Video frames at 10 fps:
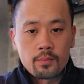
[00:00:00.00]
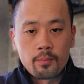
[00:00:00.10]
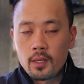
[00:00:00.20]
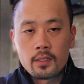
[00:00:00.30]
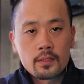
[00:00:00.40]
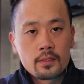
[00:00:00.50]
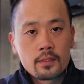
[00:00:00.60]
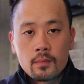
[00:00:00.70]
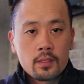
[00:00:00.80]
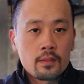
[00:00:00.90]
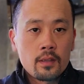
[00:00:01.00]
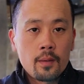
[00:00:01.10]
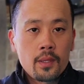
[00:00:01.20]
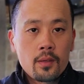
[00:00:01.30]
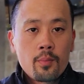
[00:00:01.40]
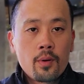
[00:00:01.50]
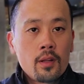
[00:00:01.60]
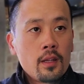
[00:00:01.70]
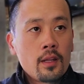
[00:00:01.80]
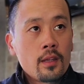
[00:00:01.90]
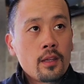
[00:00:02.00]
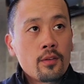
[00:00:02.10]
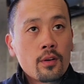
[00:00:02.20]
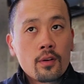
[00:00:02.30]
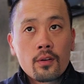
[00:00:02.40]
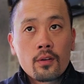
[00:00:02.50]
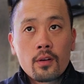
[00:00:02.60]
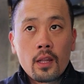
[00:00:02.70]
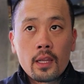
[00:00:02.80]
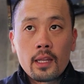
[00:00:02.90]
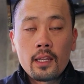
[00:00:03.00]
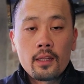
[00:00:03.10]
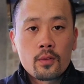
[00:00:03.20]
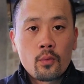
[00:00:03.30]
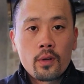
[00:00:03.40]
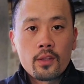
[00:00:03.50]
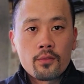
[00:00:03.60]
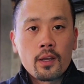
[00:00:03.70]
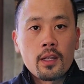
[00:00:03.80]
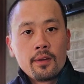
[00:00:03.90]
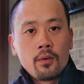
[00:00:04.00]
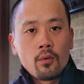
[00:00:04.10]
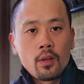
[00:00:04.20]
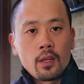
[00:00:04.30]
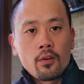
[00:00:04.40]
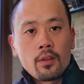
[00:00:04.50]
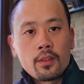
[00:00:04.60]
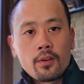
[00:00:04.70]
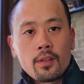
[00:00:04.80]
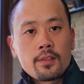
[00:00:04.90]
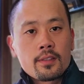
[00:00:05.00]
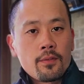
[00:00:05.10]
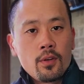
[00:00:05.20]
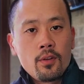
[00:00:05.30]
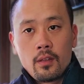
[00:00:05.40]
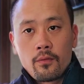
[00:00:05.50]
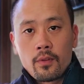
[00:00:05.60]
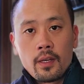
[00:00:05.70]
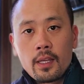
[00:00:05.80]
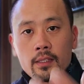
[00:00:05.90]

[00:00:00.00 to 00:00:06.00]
months, because I mean, you're probably like in your like late 20s right now, or like early 30s. If you do that for the next